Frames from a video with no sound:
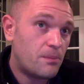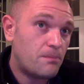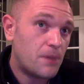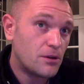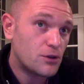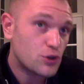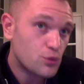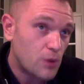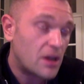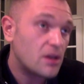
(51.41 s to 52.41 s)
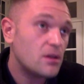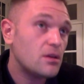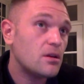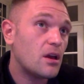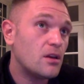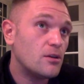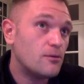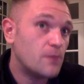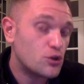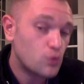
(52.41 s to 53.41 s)
been trained and
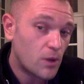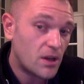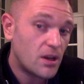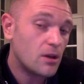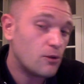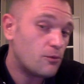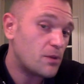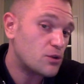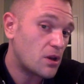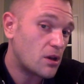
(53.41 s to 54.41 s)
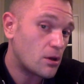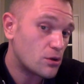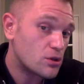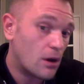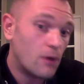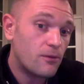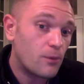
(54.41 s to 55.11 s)
you've been training yourself,